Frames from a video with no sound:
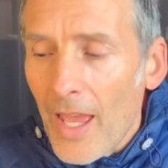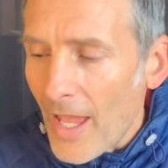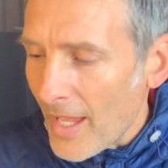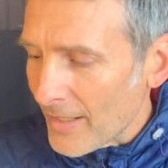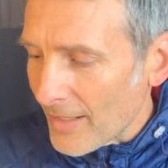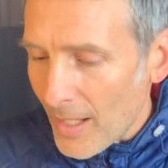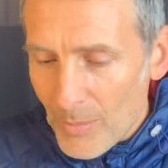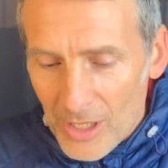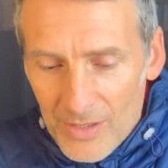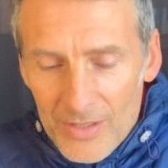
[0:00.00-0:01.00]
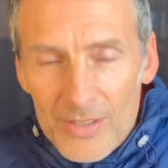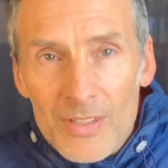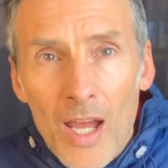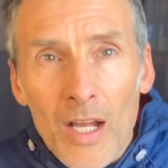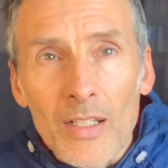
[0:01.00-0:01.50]
And I've been
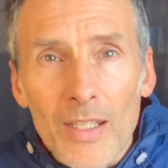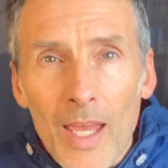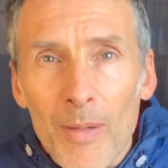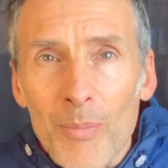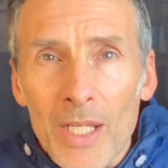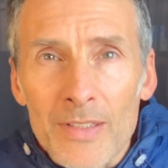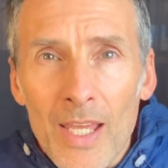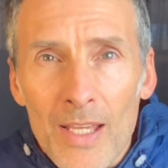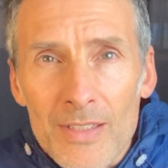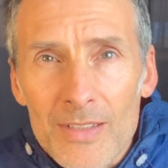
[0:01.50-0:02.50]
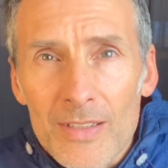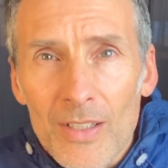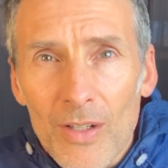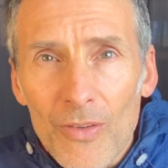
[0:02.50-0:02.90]
stuck at my desk,